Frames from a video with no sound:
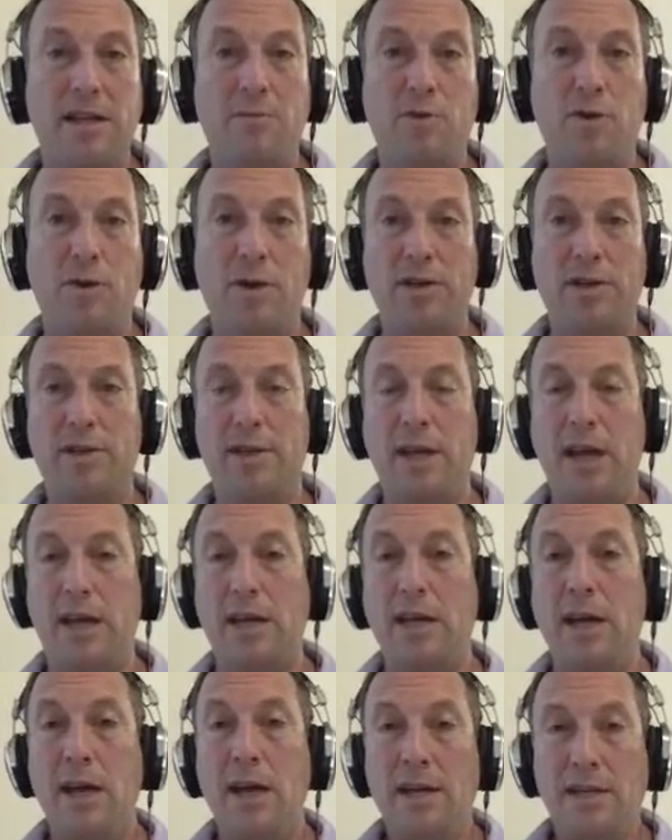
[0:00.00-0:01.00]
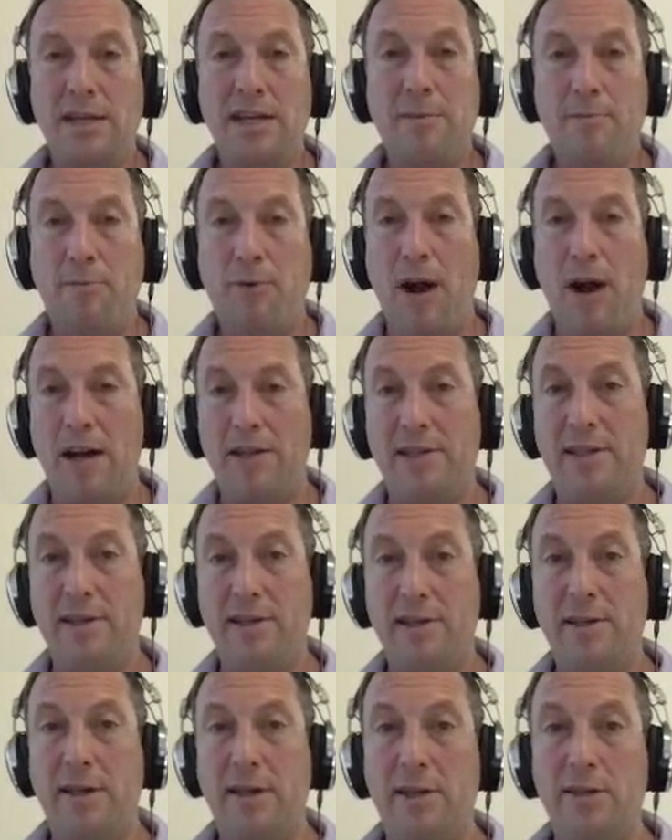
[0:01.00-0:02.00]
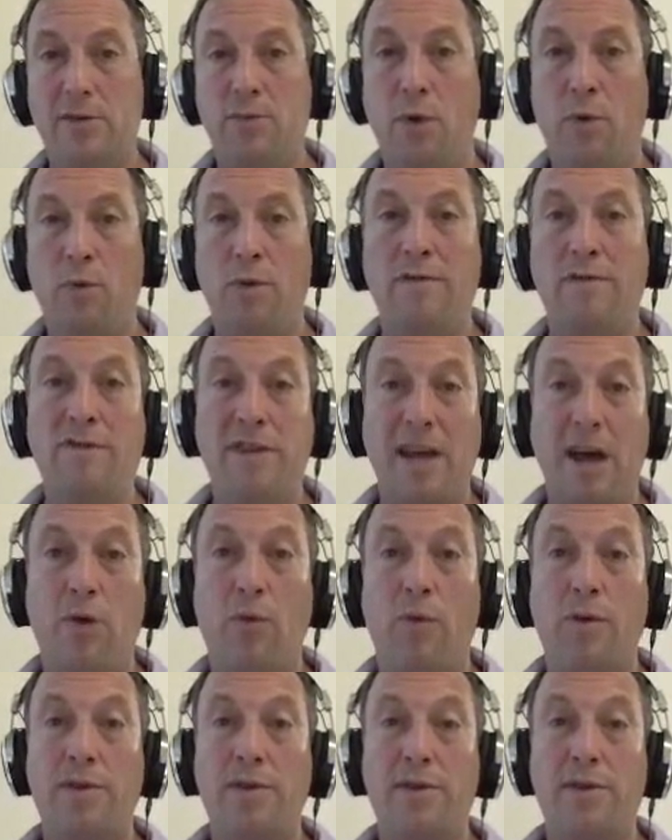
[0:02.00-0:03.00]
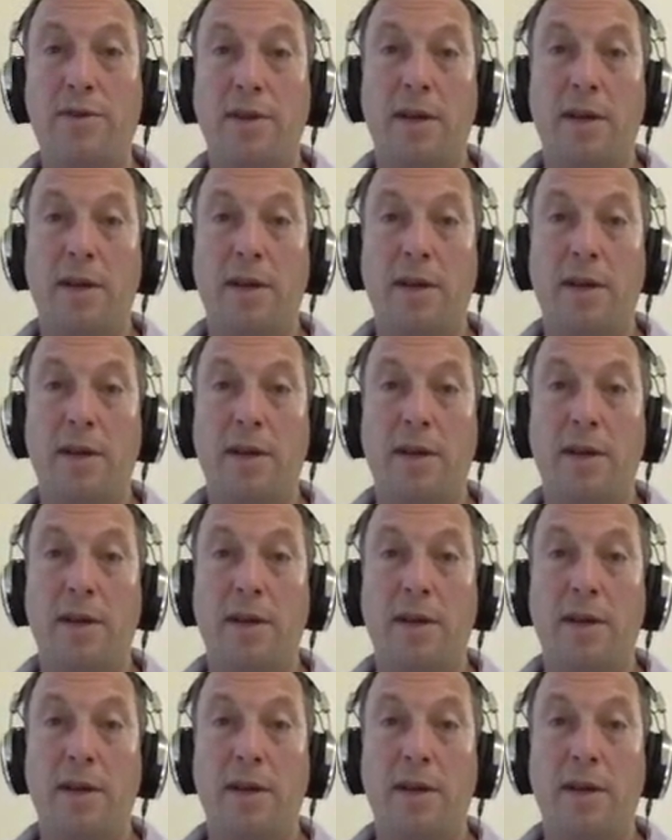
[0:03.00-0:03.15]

USA team processings where we've dealt with